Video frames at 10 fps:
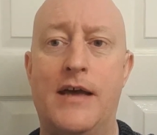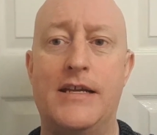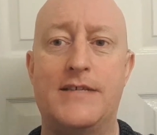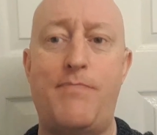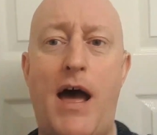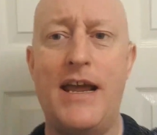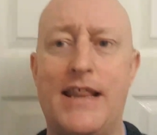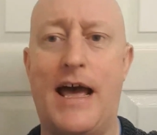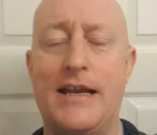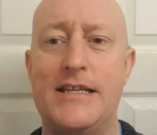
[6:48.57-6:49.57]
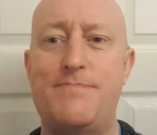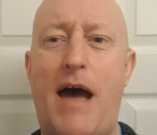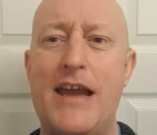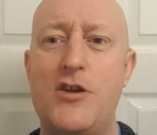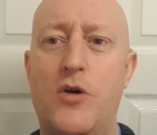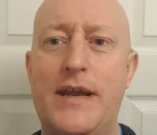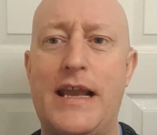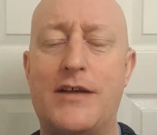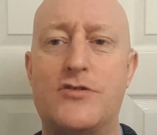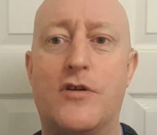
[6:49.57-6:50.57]
Despite that, and despite knowing
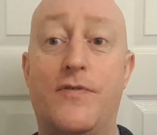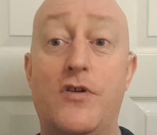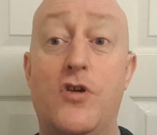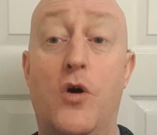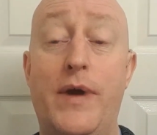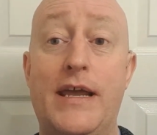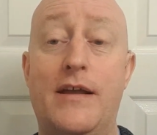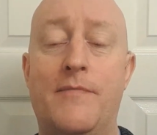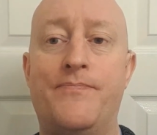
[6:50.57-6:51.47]
that stuff and knowing